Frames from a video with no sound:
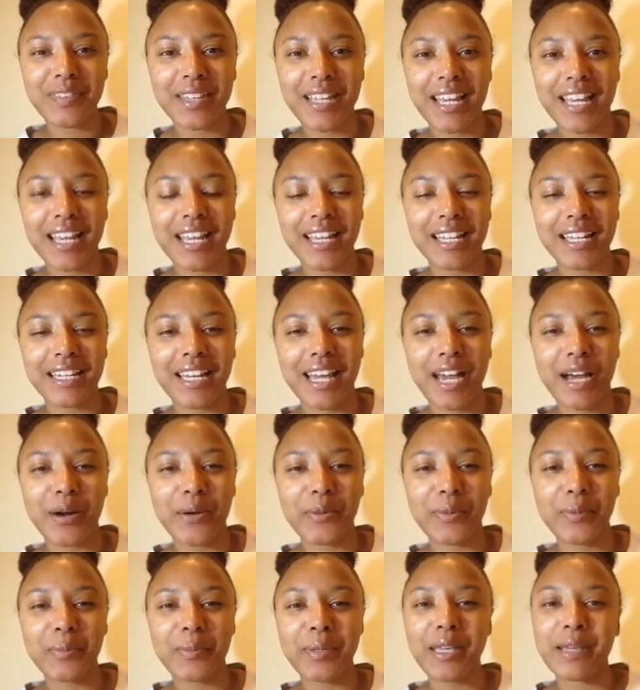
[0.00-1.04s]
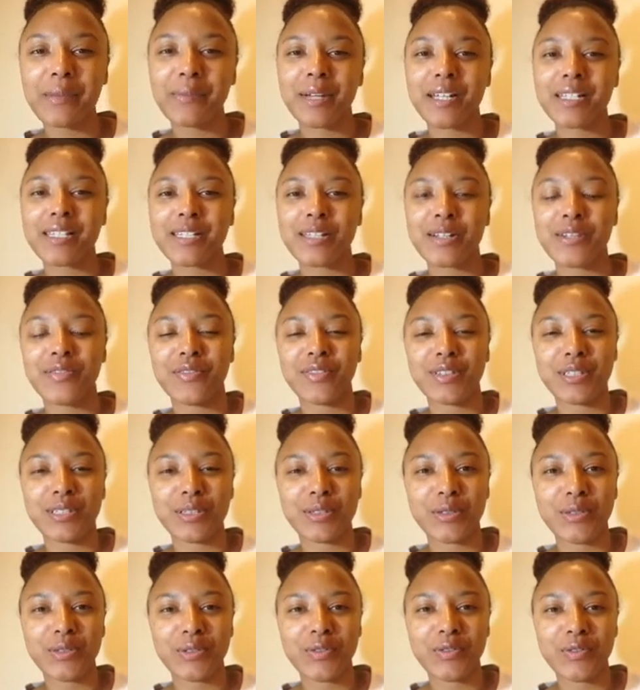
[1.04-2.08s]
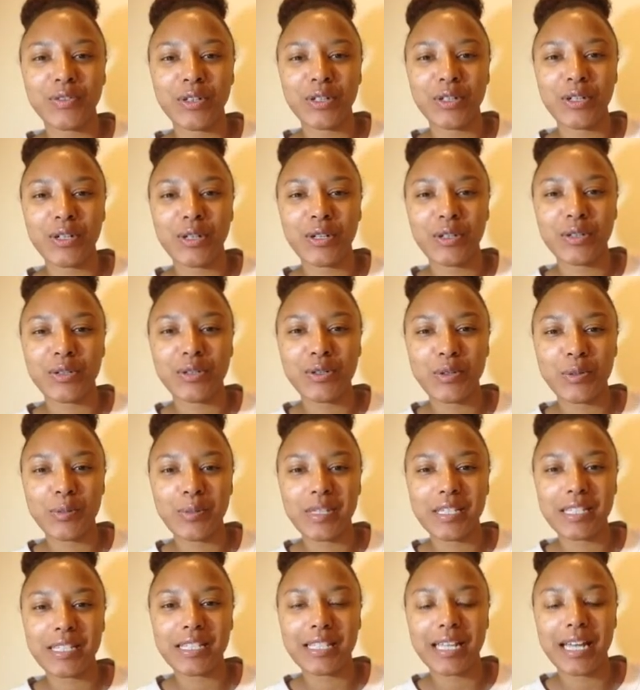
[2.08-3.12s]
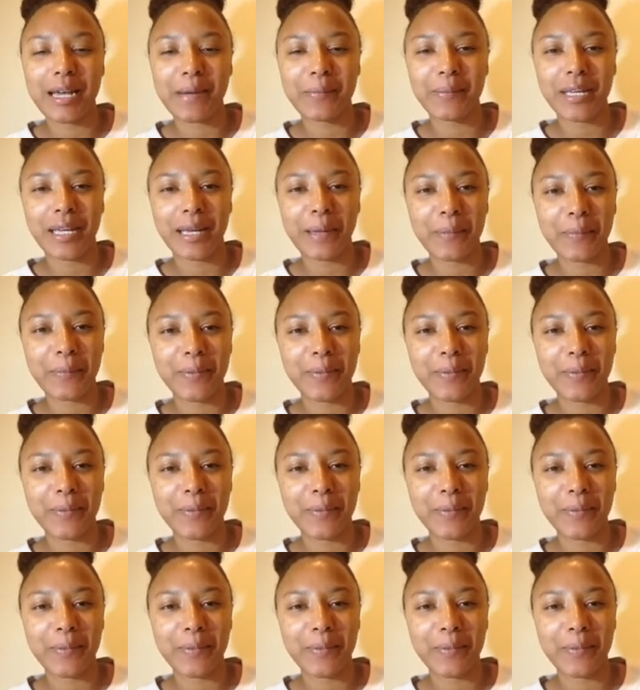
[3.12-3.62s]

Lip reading: And I'll repeat myself a little for newbies coming,